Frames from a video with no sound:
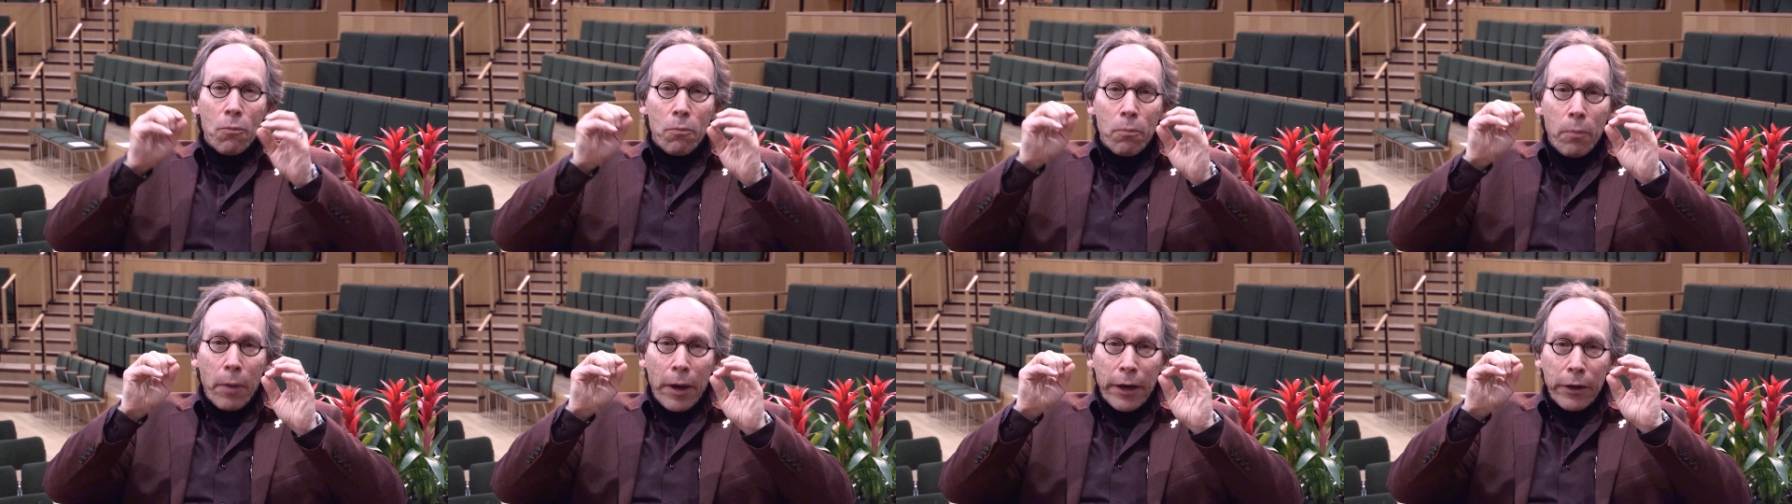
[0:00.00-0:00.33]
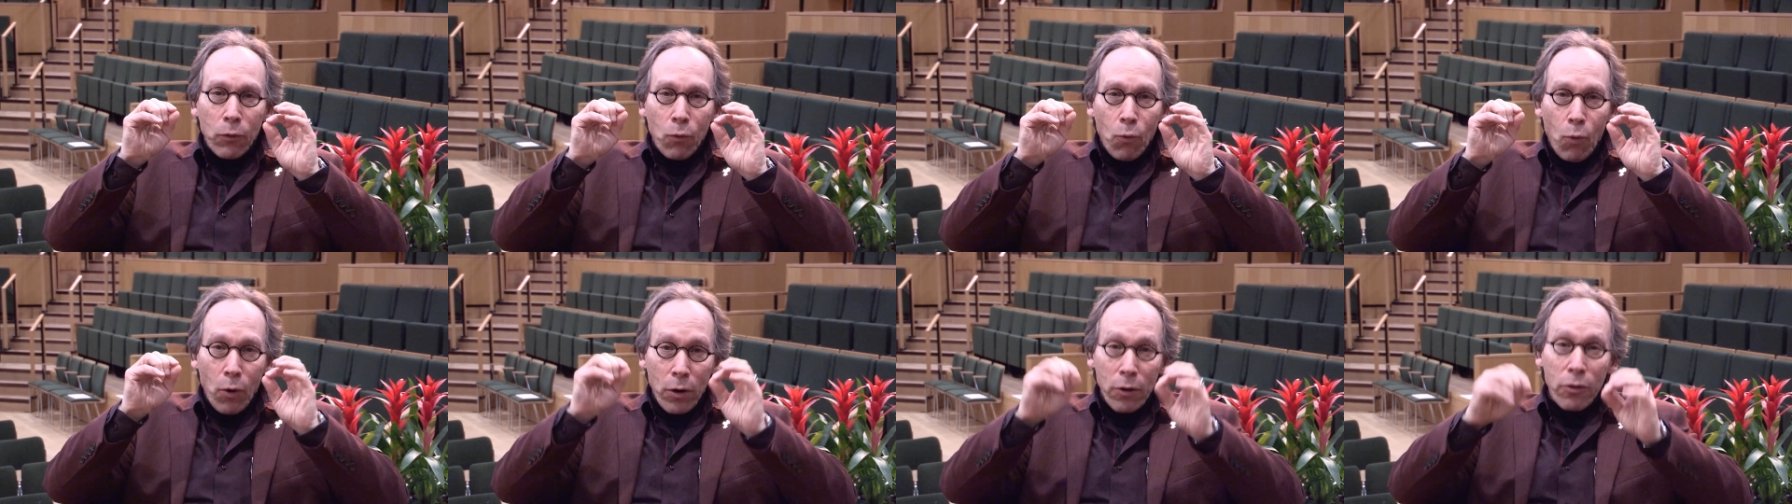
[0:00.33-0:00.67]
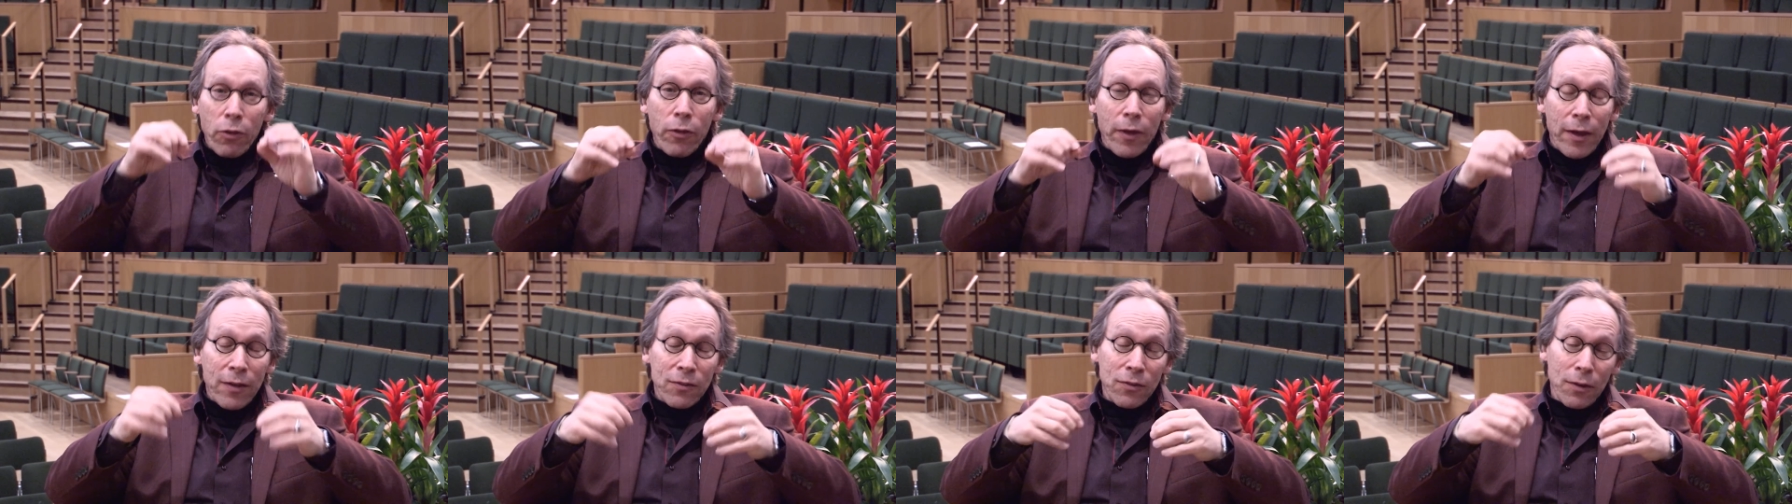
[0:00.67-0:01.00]
But one of
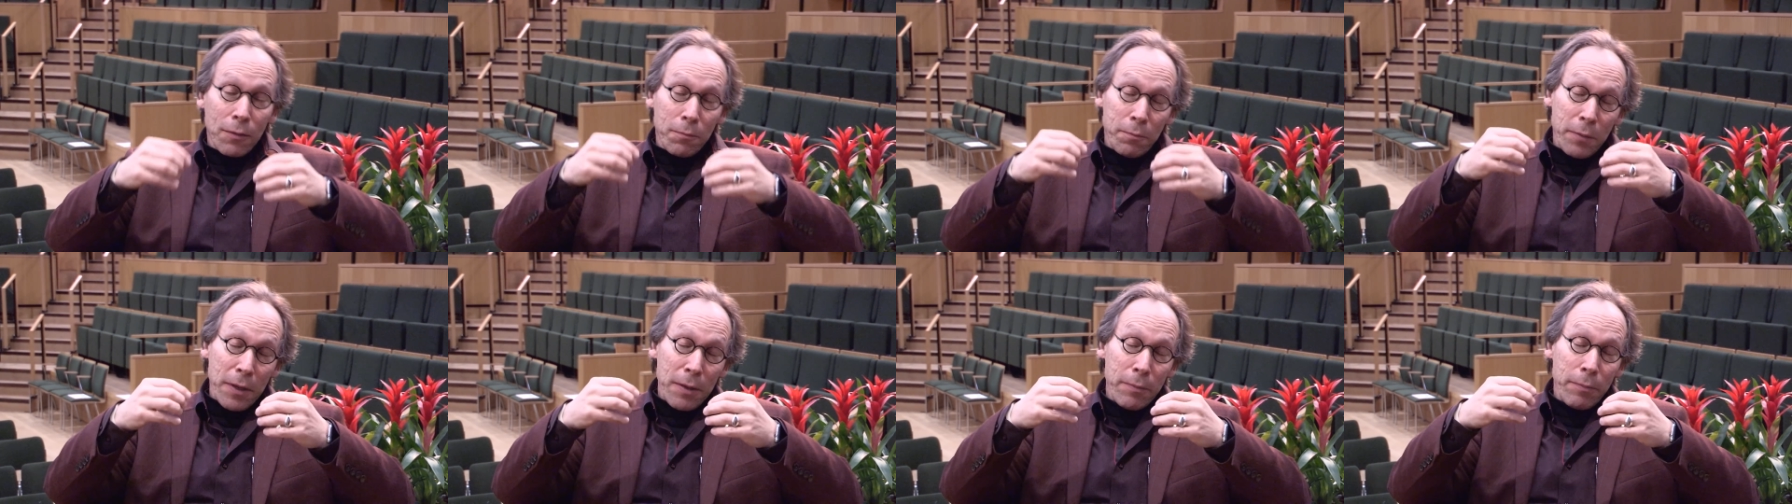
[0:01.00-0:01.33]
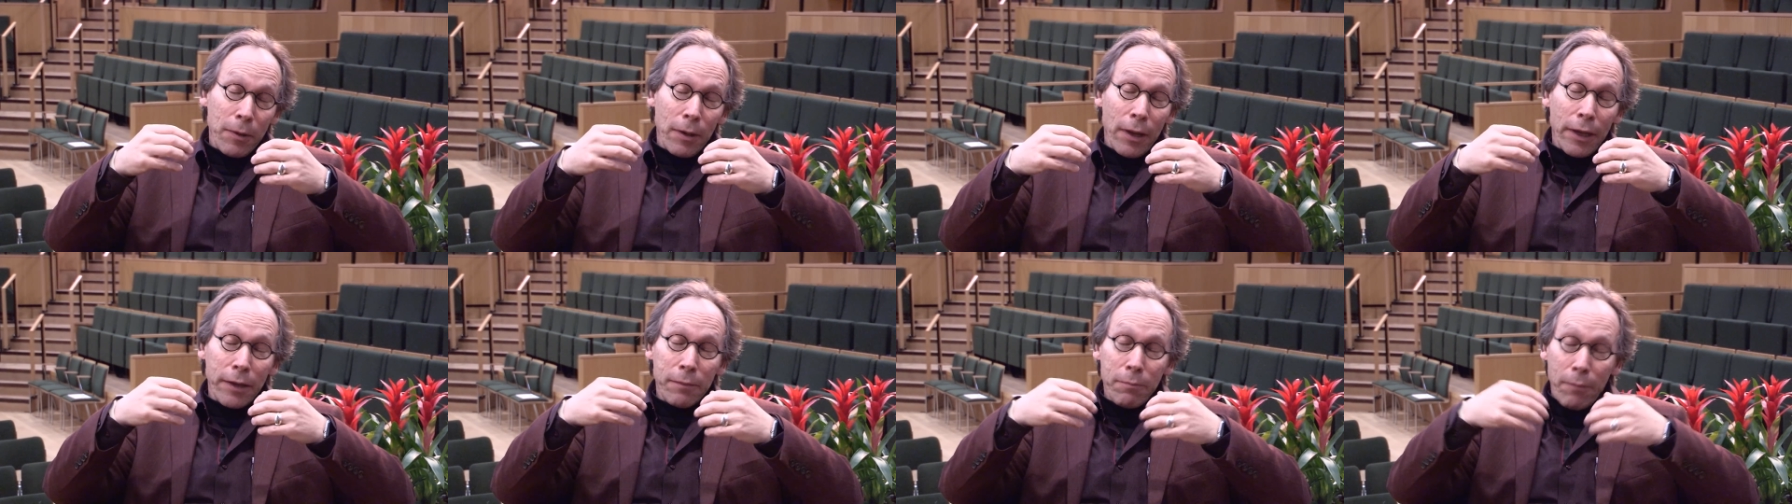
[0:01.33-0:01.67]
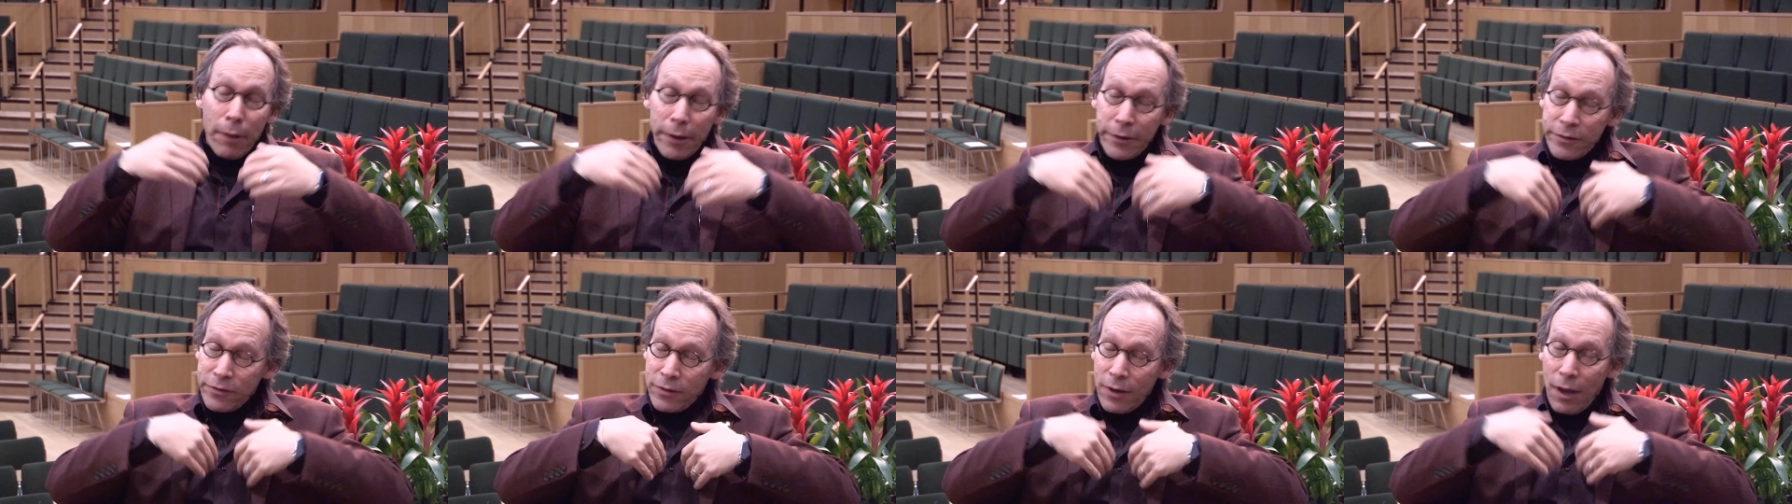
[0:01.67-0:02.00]
the things that people like
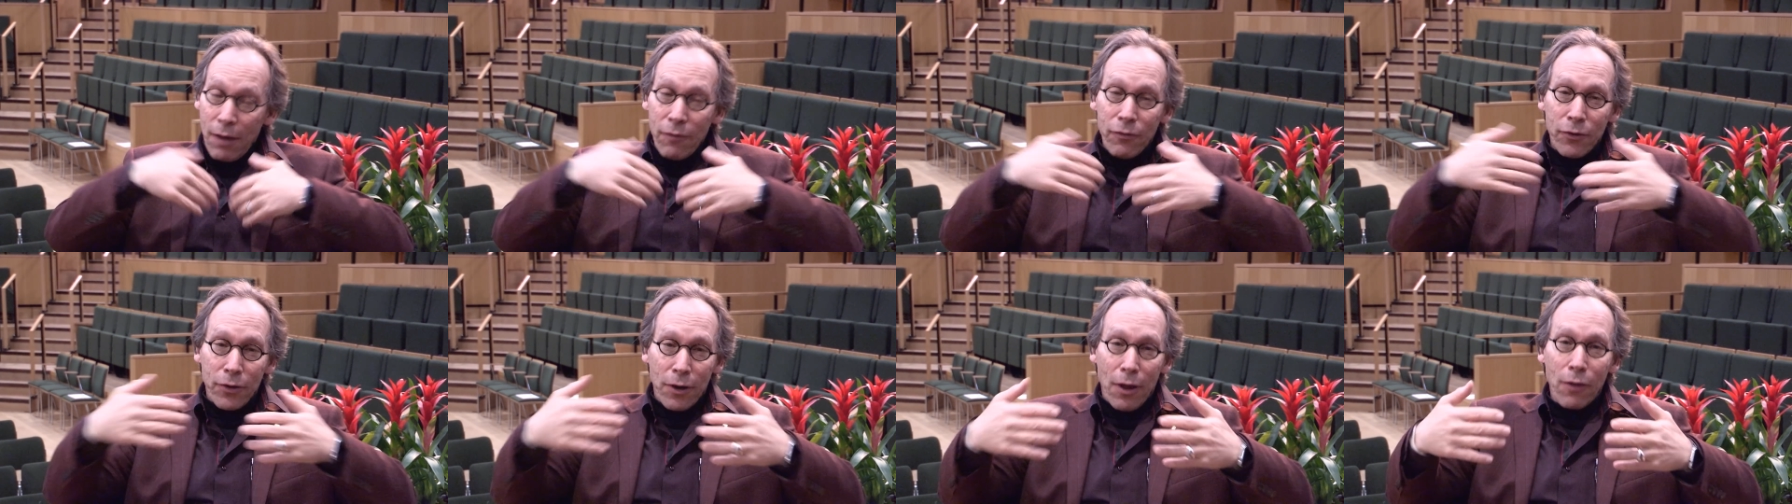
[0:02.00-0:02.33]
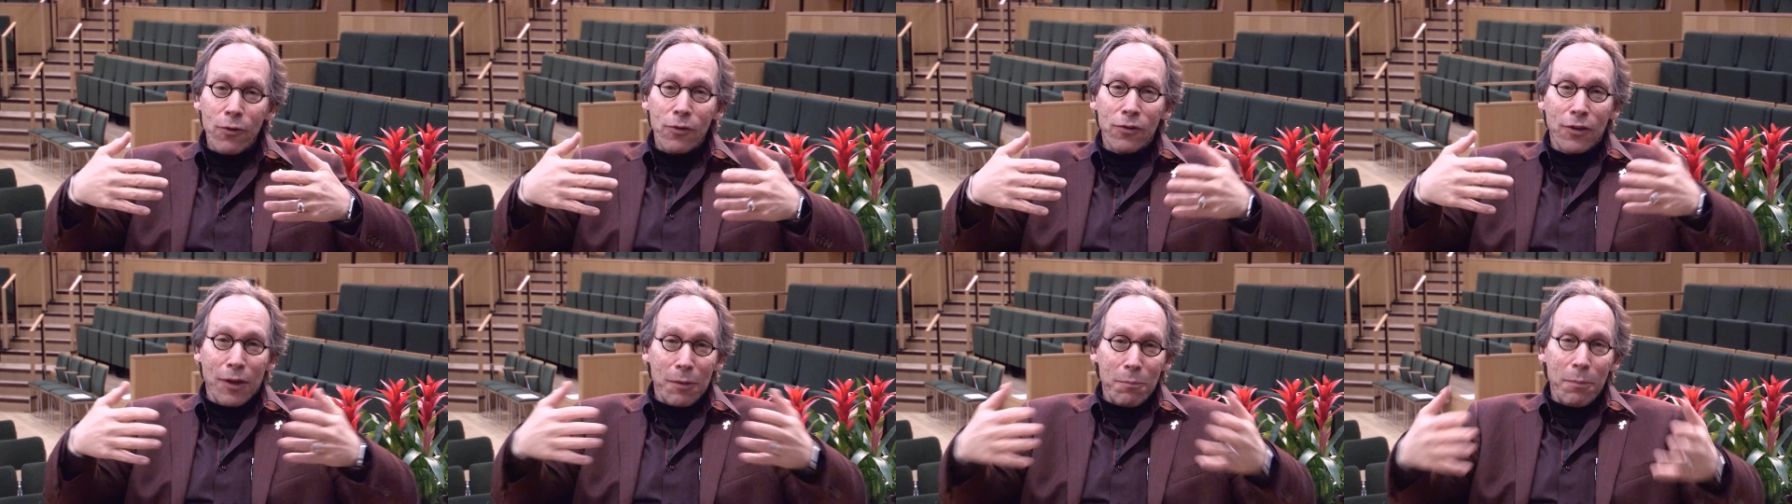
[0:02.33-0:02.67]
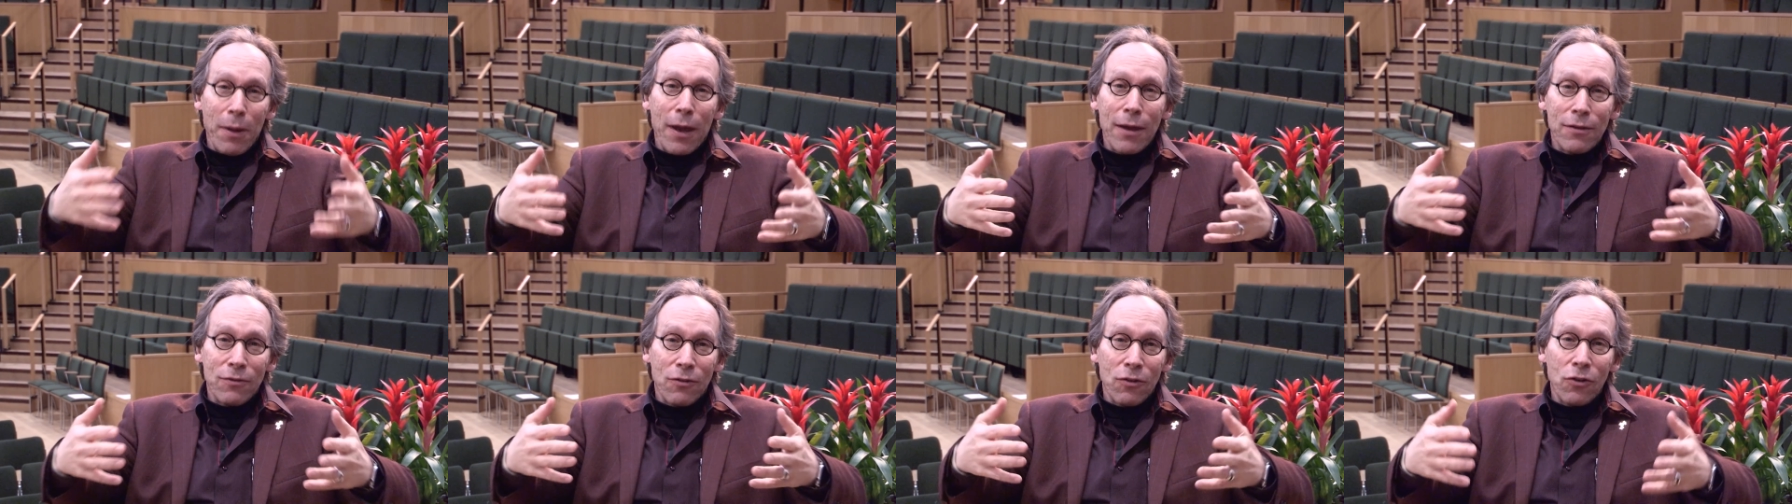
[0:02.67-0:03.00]
myself and others get
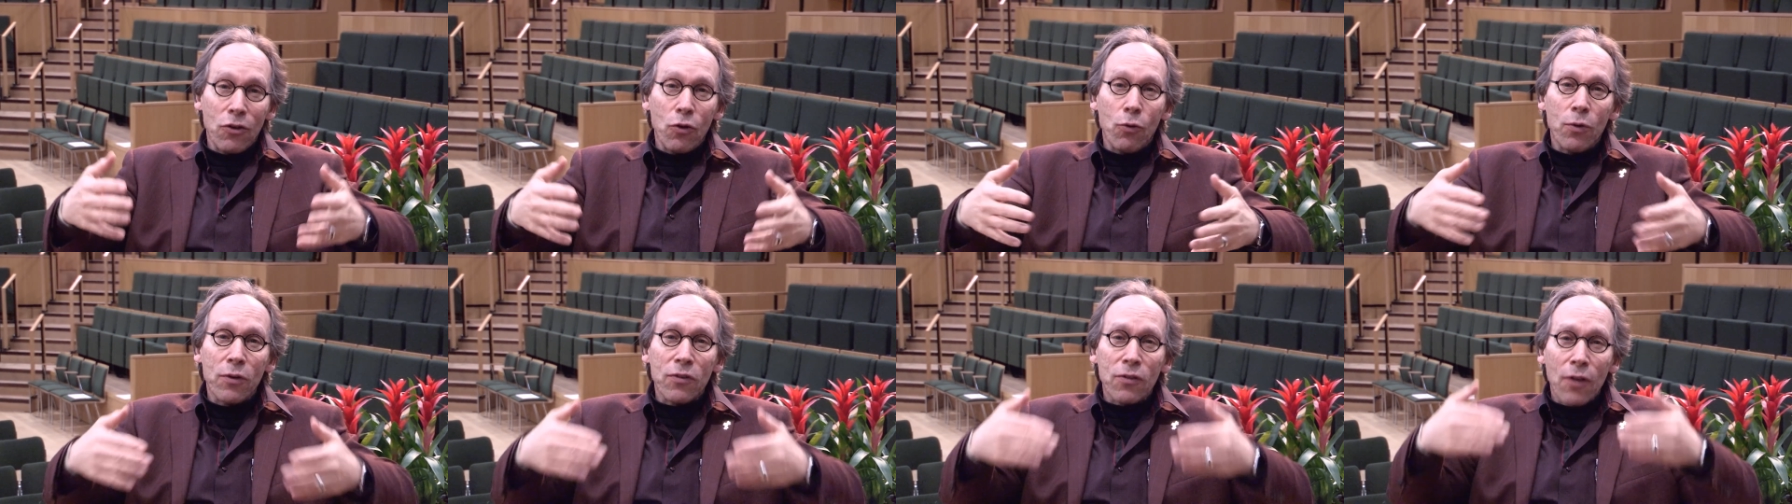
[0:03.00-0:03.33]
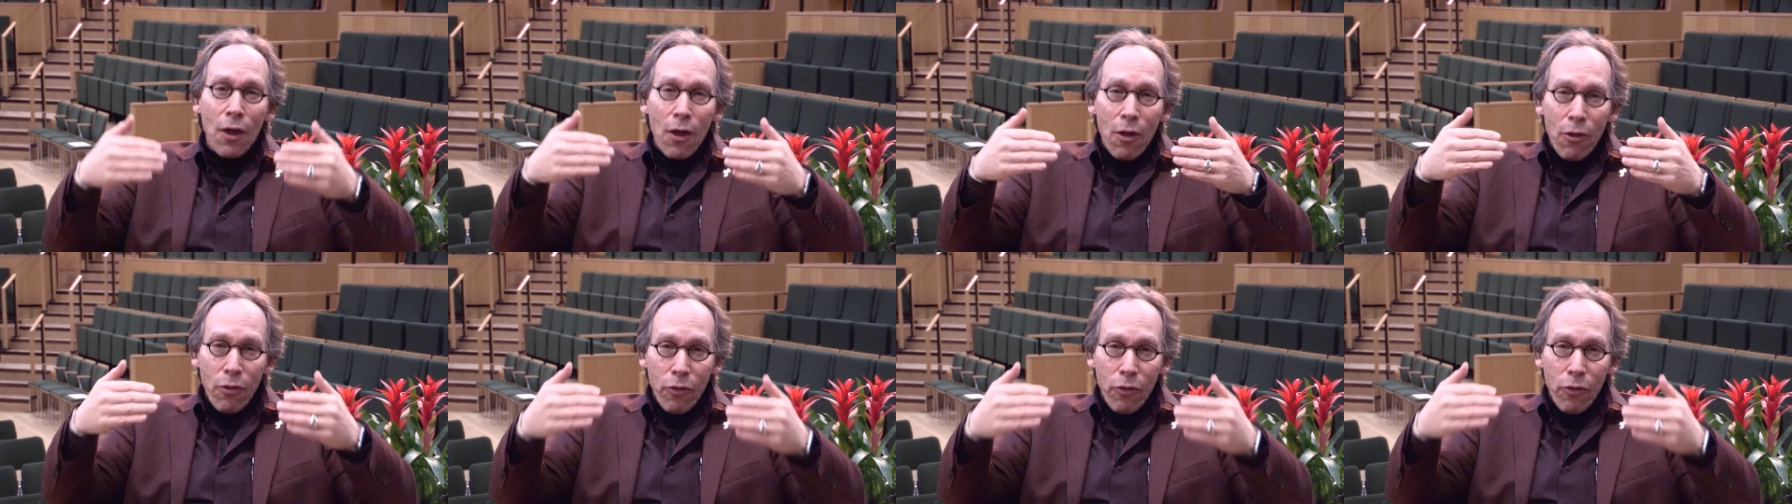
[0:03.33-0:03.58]
paid to do is